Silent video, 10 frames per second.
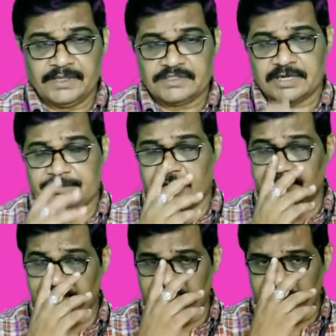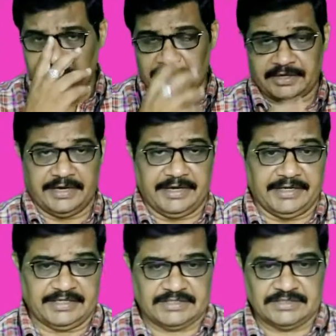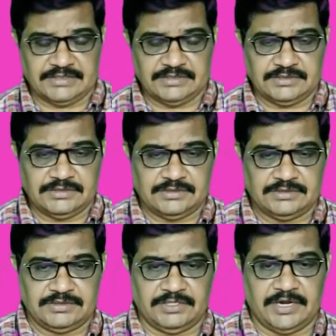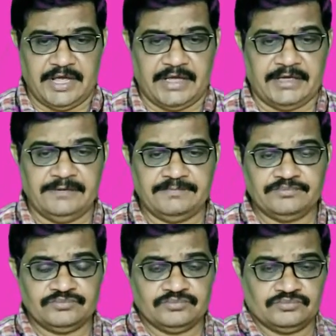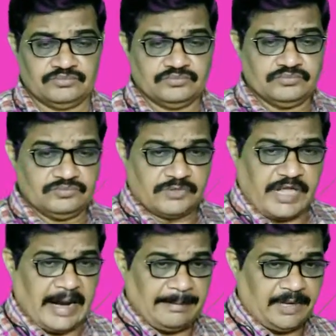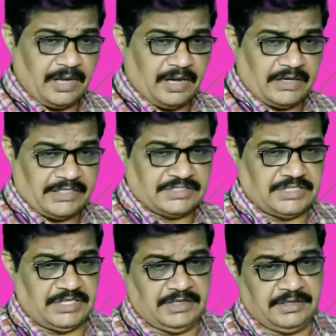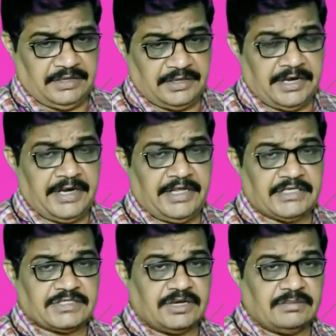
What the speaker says: sum of the radius. See the diagram. Cap R is the radius